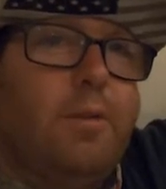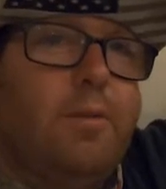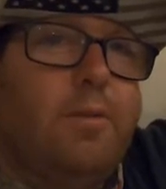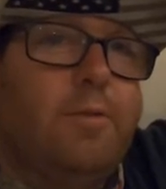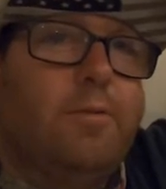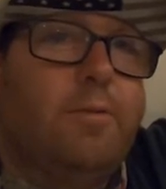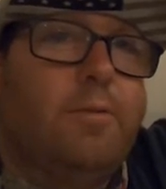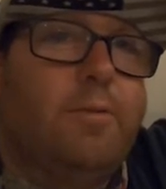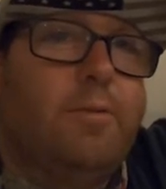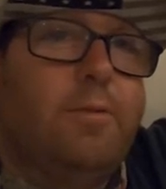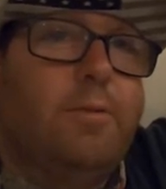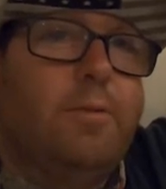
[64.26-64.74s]

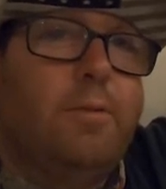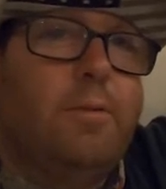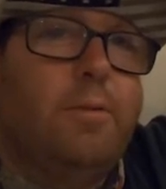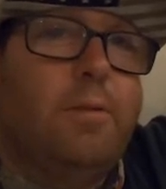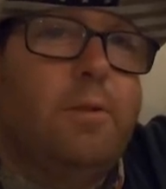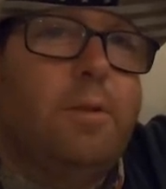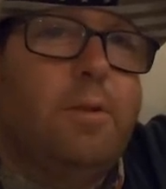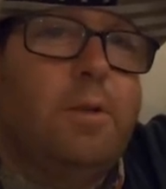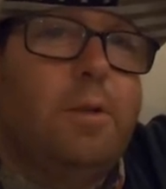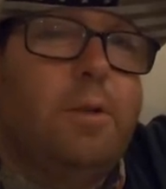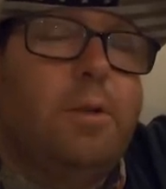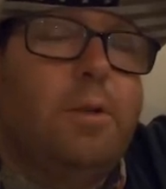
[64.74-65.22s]
of
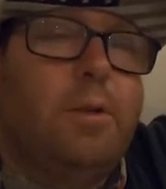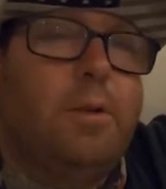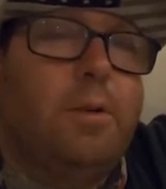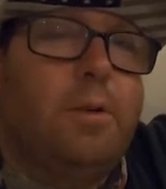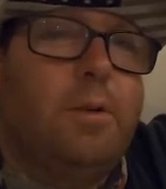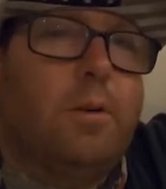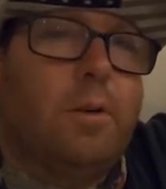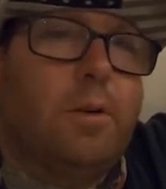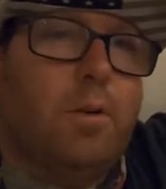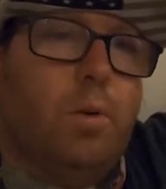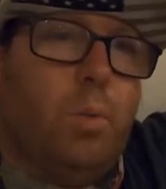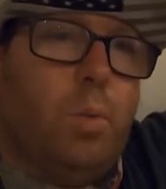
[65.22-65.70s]

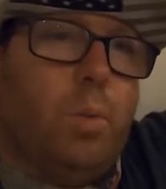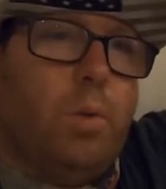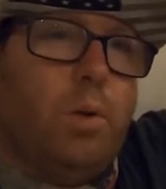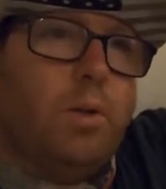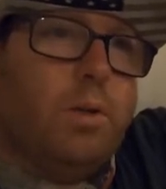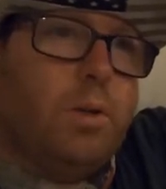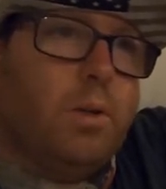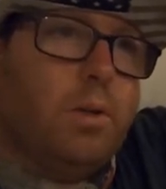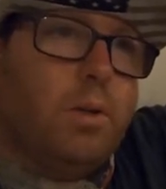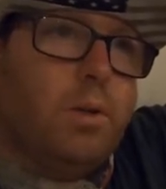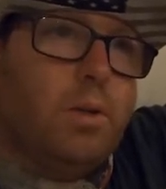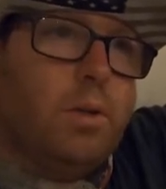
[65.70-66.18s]
or
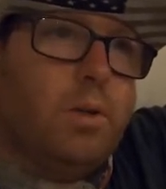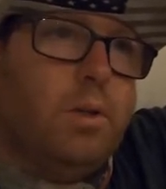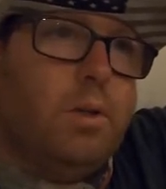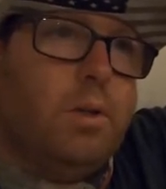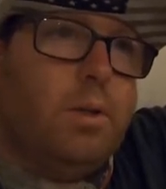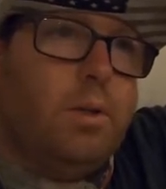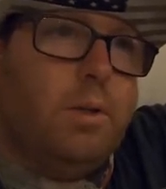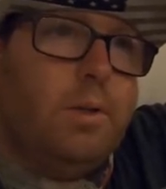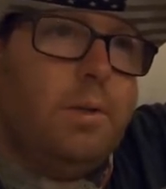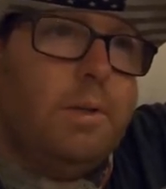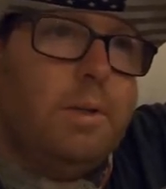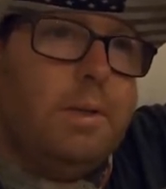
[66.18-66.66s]
wonder
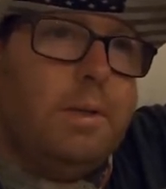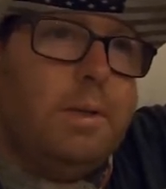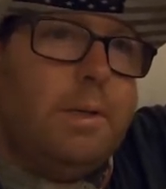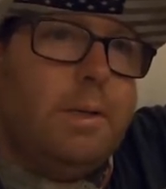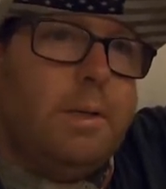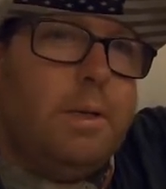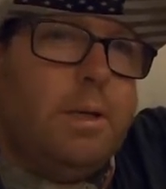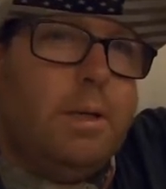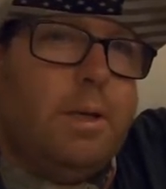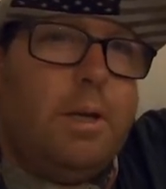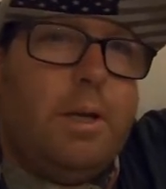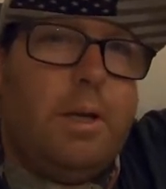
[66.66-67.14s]

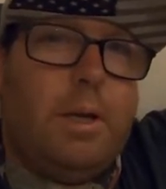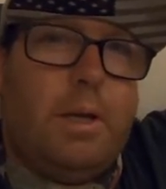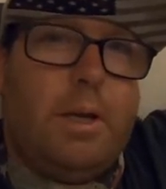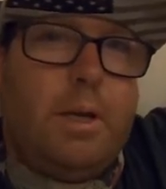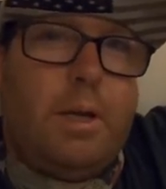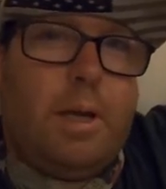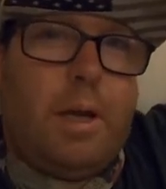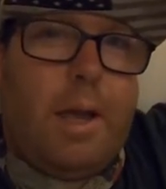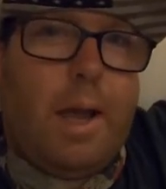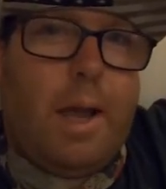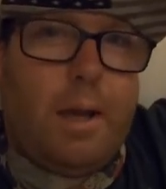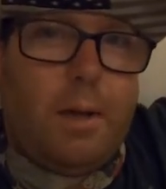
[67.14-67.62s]

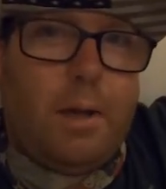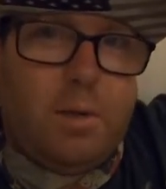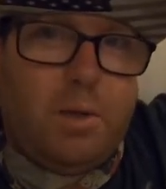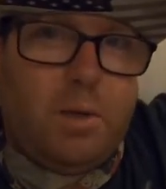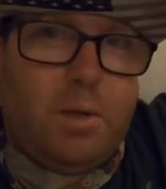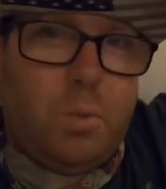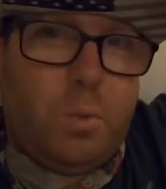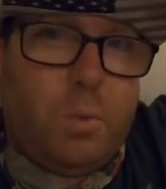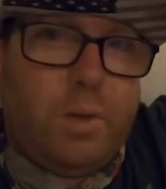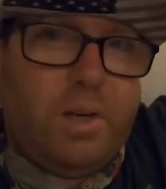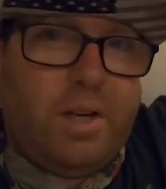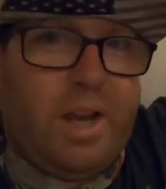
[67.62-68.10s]
how
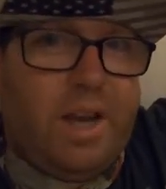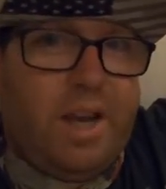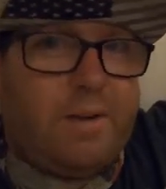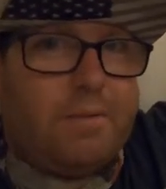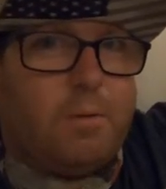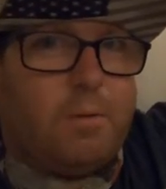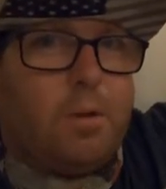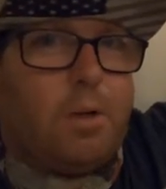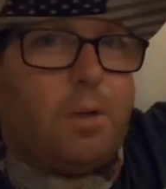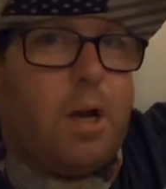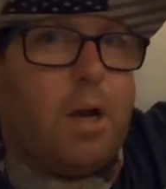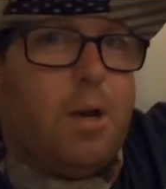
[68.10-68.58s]
did we
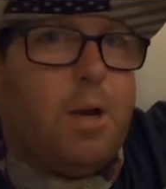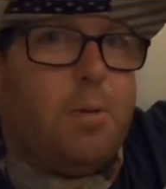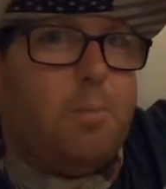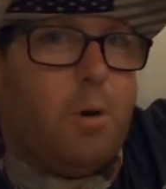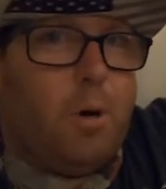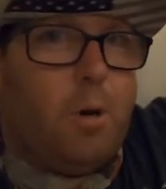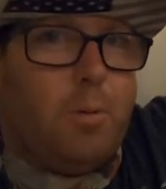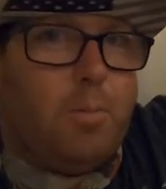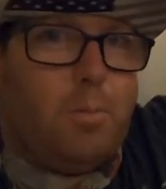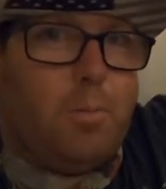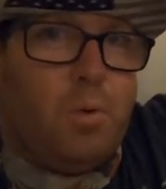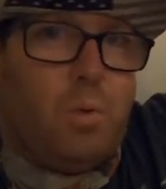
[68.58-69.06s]
ever
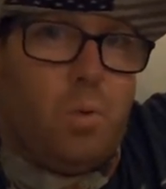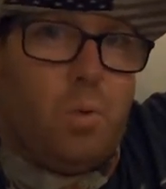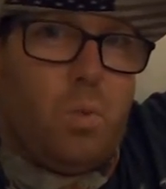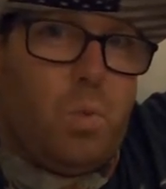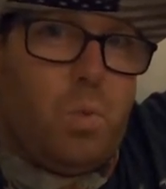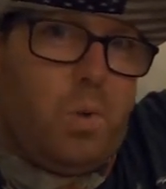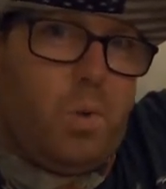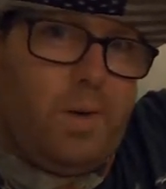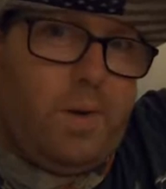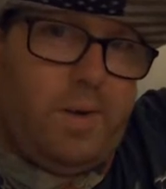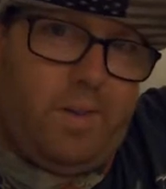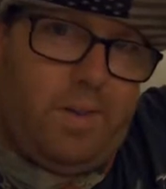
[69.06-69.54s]
come up
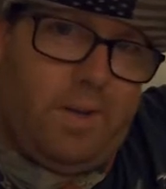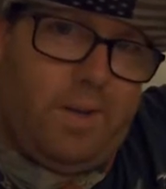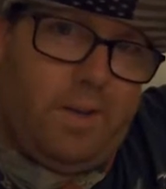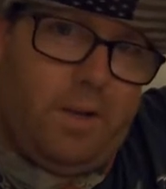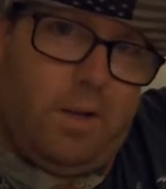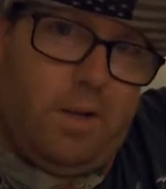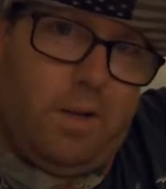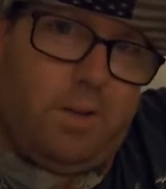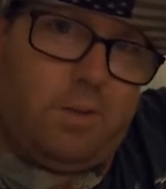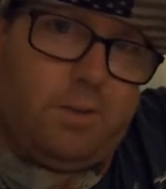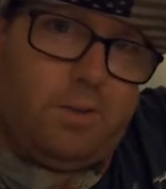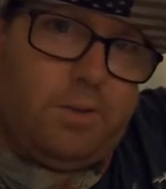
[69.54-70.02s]

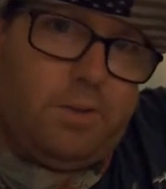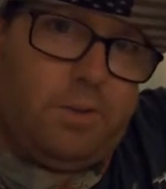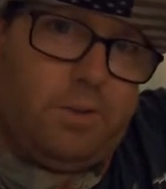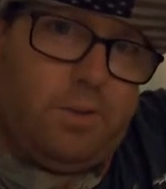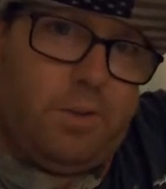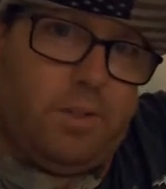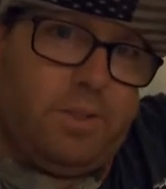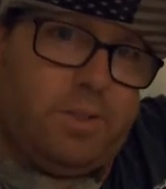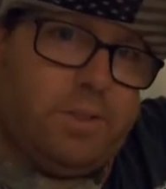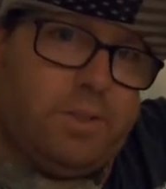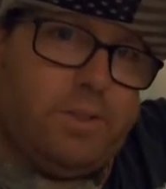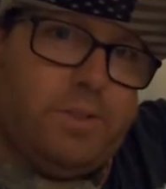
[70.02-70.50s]
with
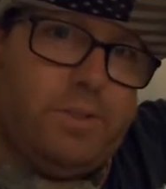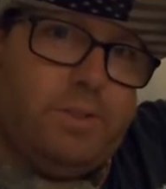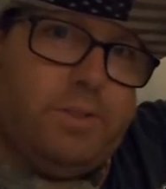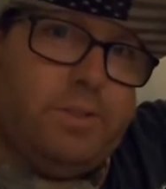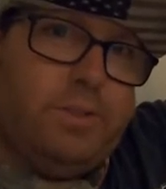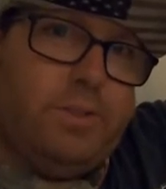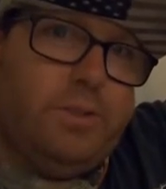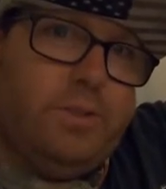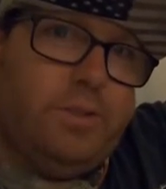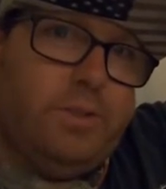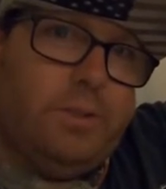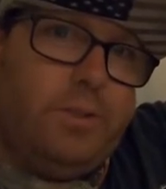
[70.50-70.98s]

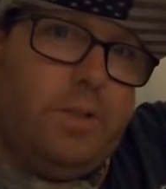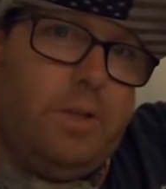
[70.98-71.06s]
constellations?